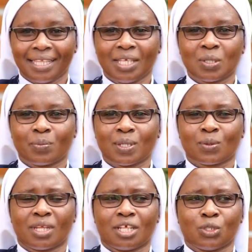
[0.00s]
This
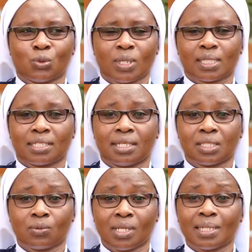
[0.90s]
person ensures that the
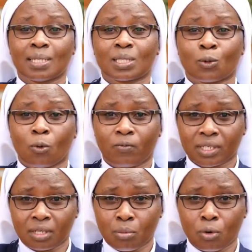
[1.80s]
student is
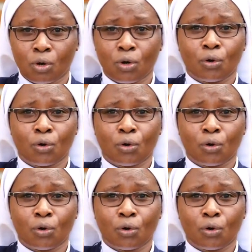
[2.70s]
comfortable,